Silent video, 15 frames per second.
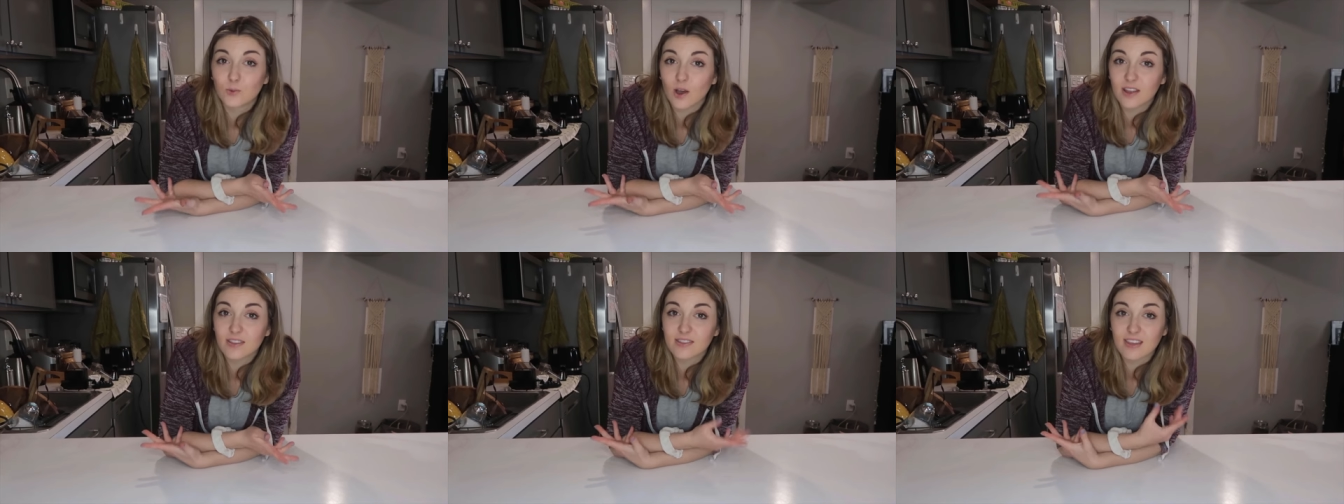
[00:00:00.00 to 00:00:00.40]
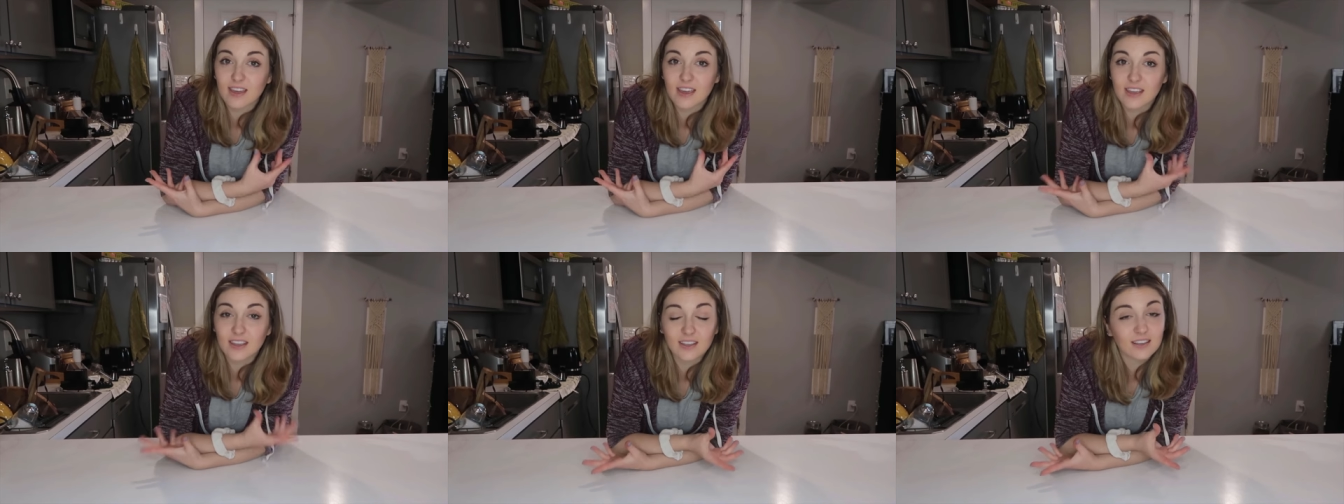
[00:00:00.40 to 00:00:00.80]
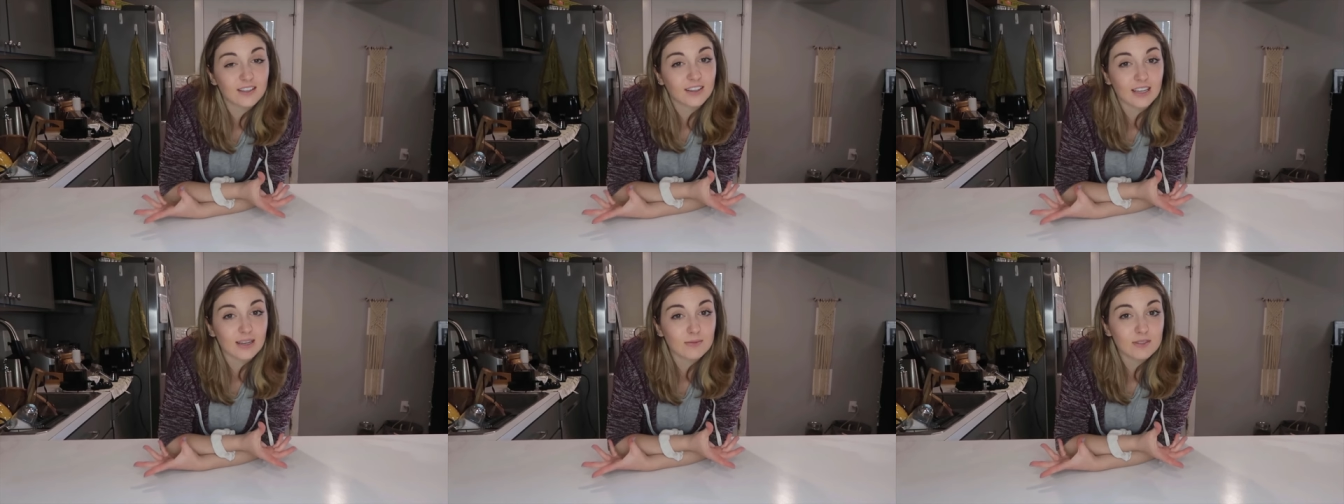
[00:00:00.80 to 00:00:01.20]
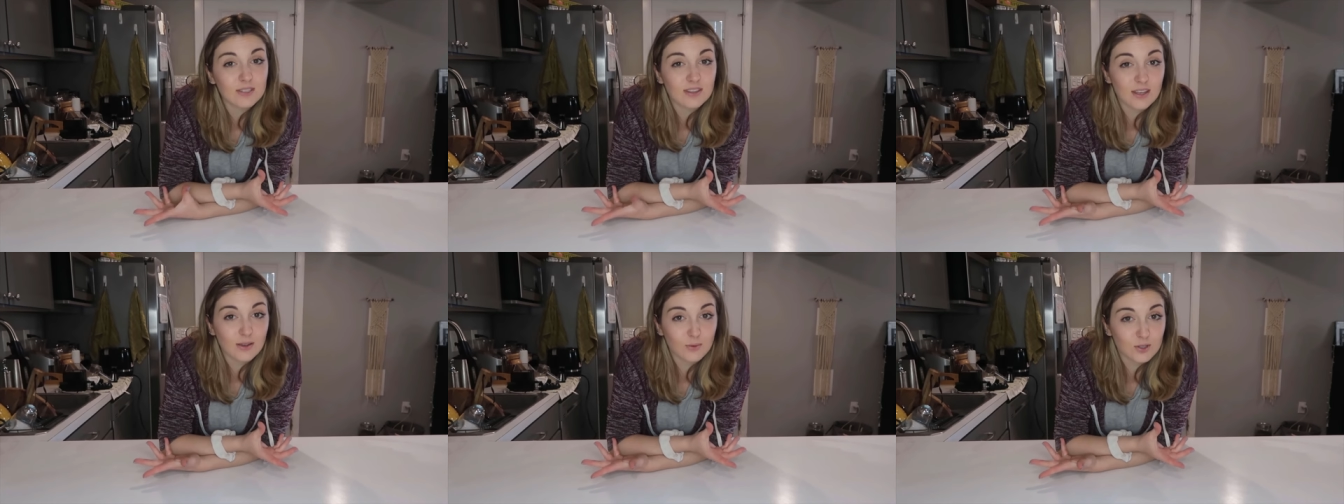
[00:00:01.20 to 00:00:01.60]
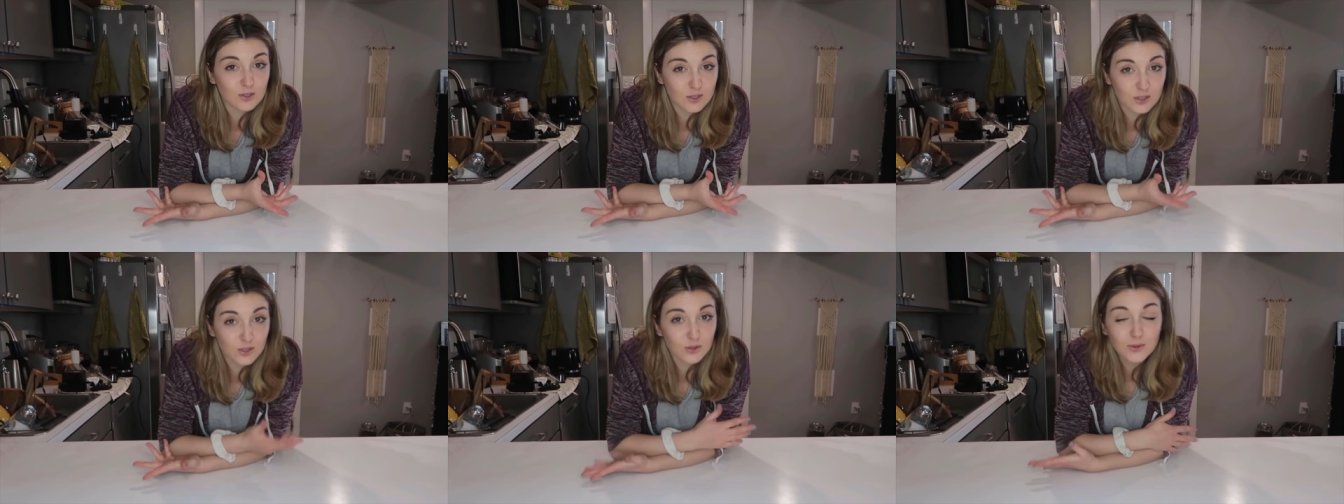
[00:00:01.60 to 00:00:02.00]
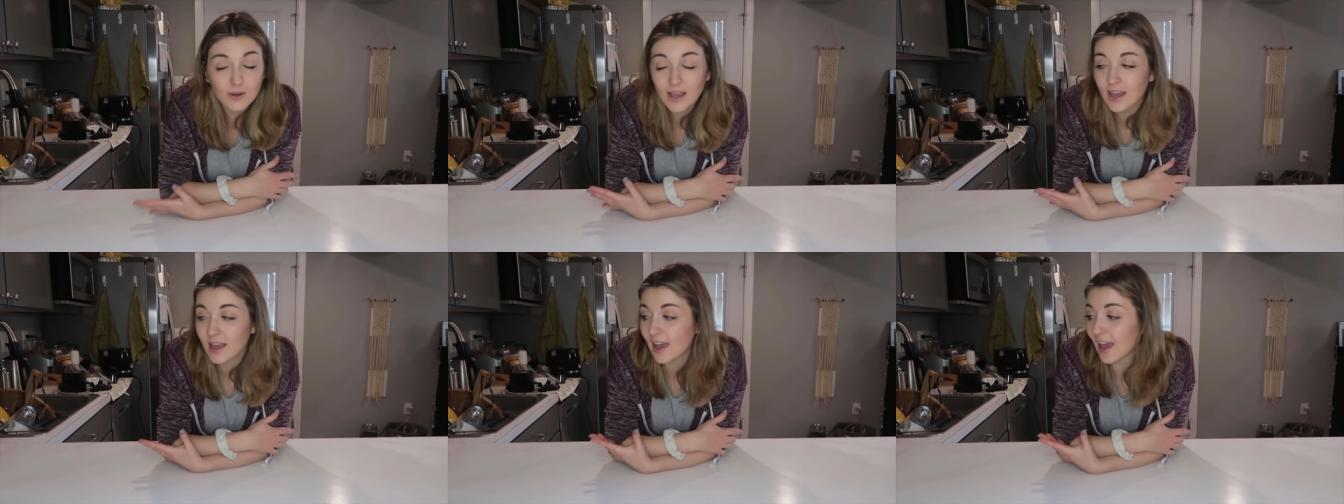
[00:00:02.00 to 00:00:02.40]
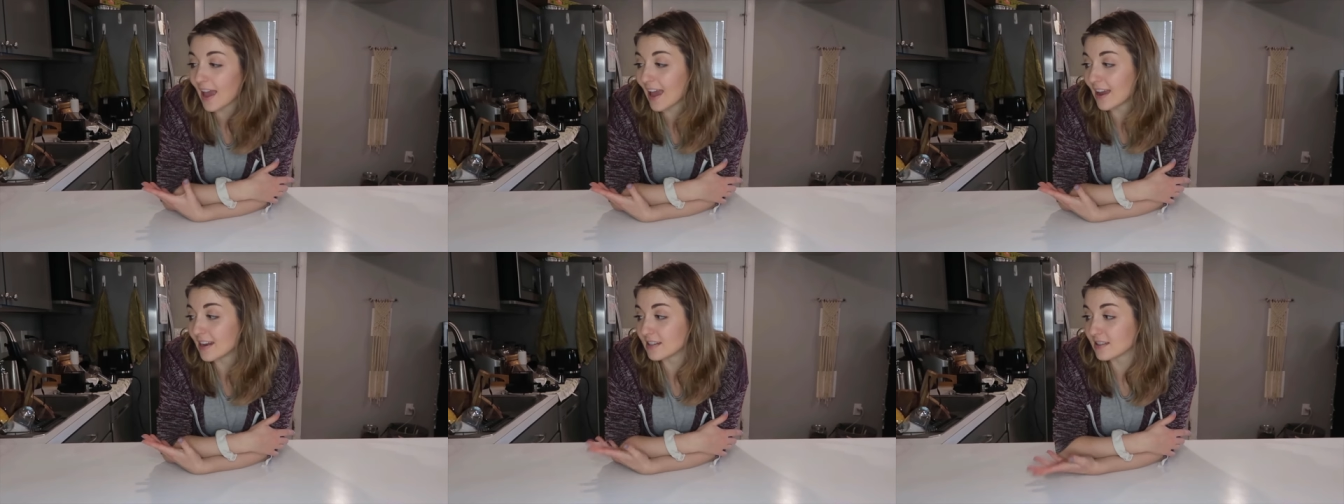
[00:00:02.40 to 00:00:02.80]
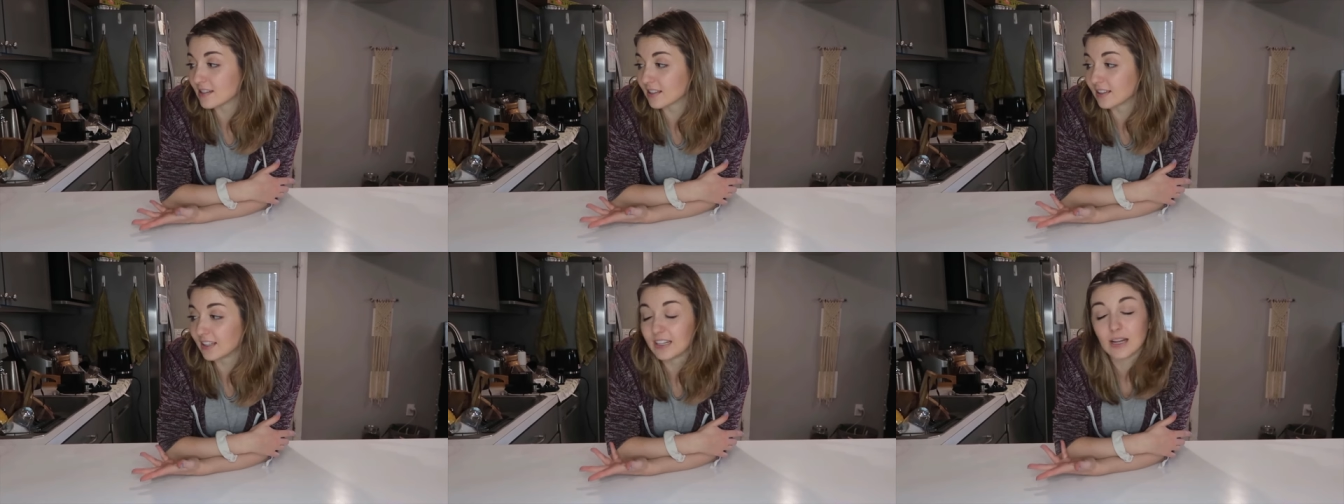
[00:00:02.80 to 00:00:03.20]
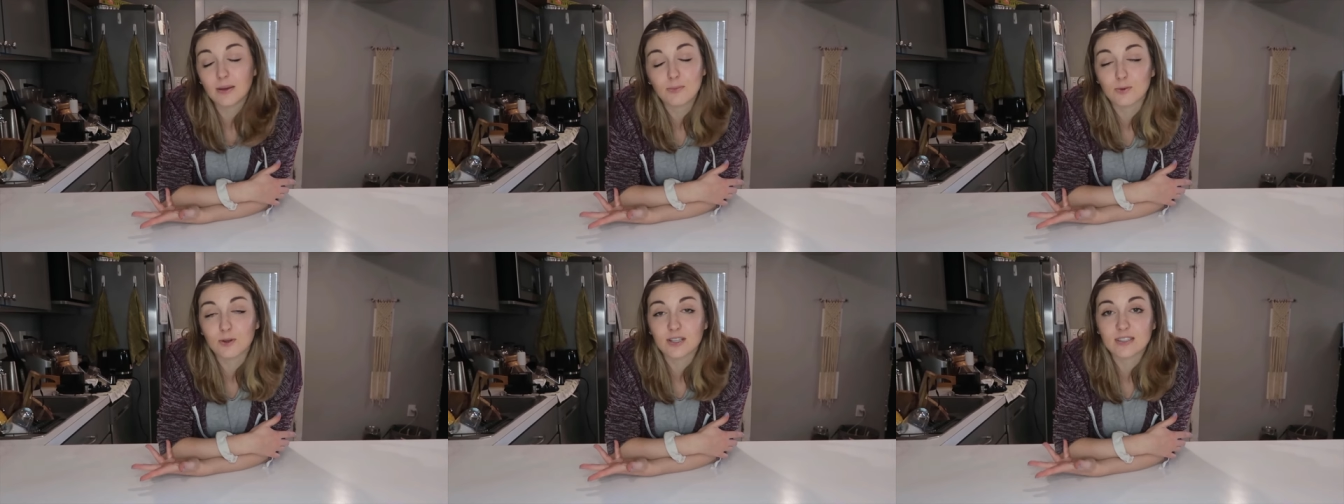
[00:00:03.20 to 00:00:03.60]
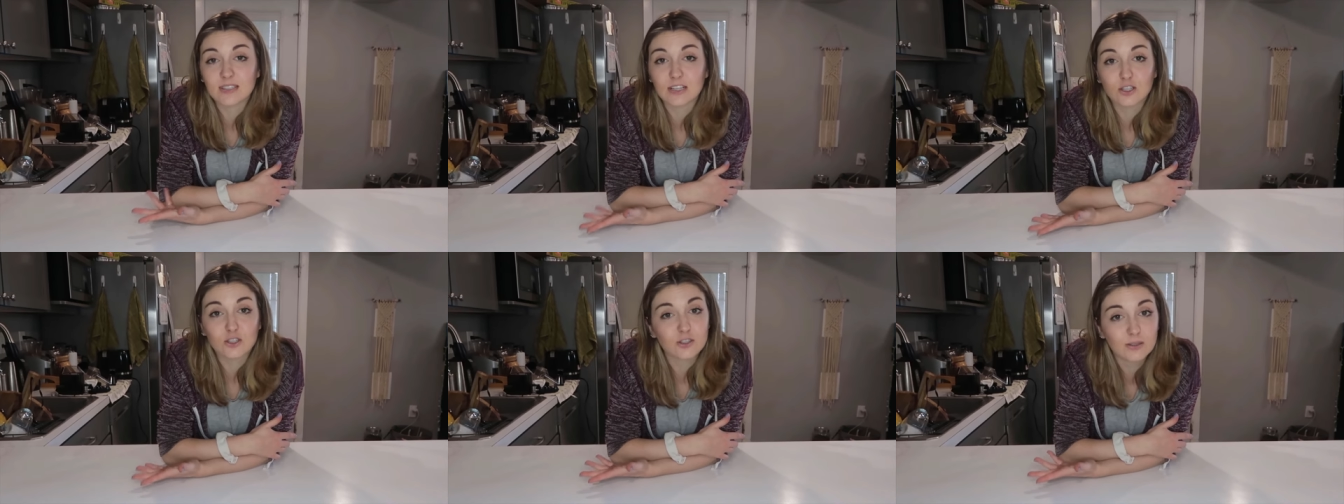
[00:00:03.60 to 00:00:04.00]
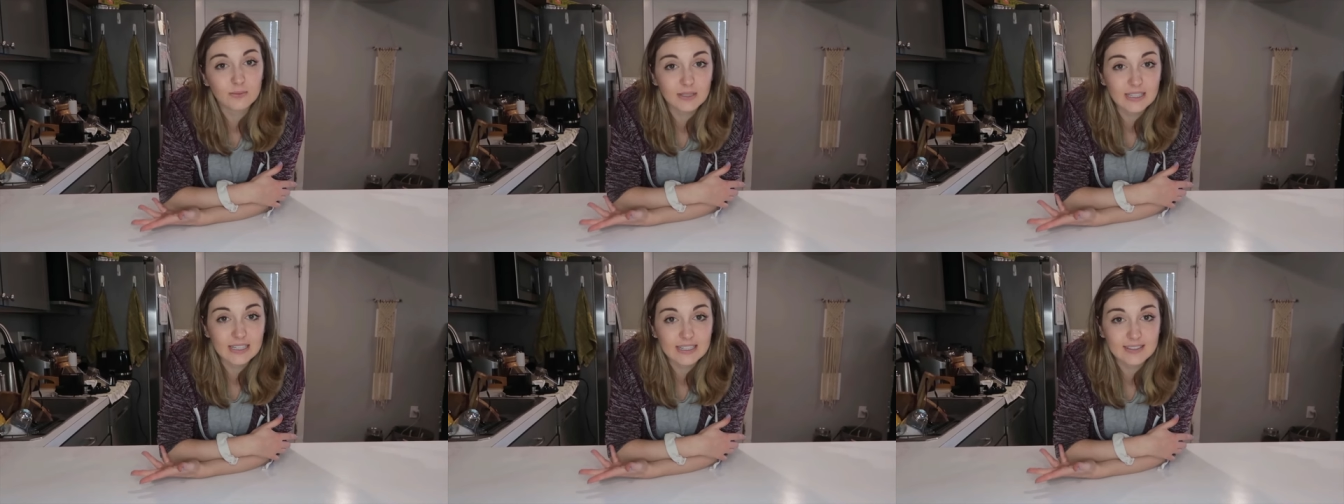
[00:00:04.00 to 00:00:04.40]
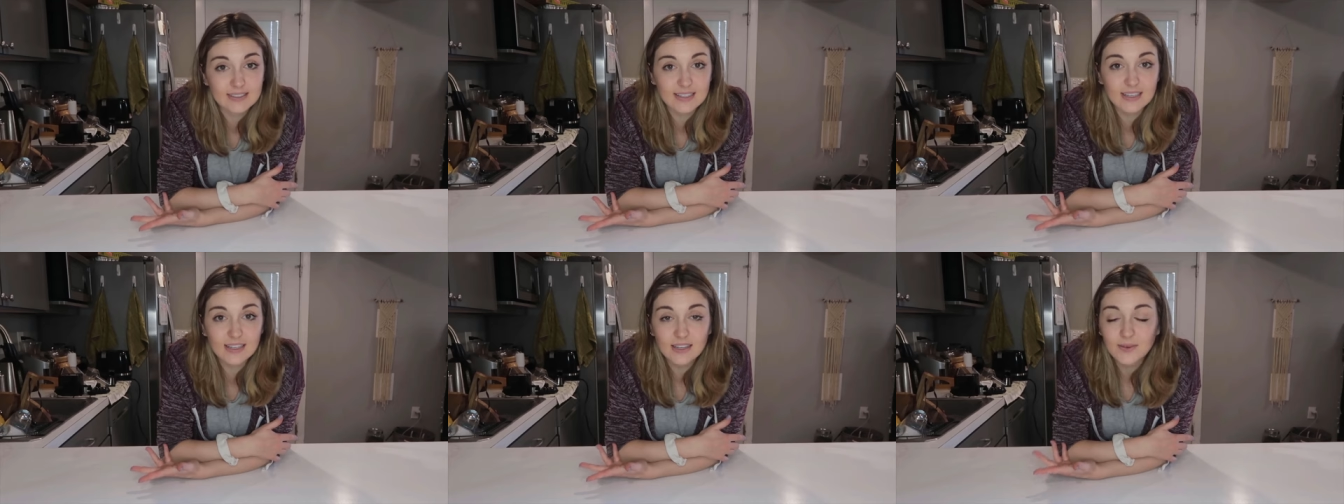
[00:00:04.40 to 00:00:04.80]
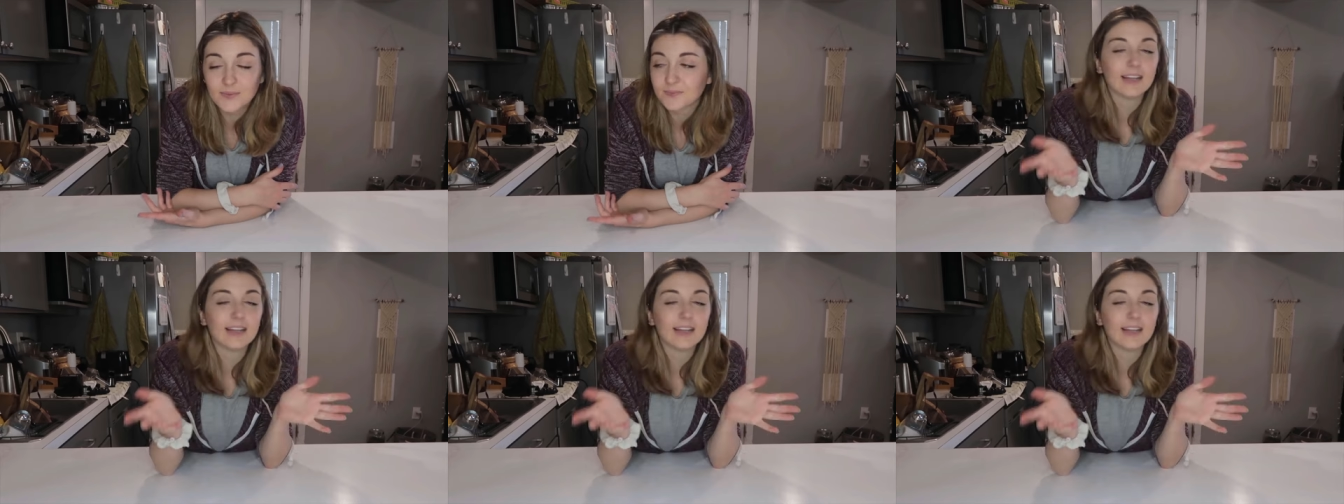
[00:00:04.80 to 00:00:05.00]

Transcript: what they claimed they would do, and the cleanup was extremely easy.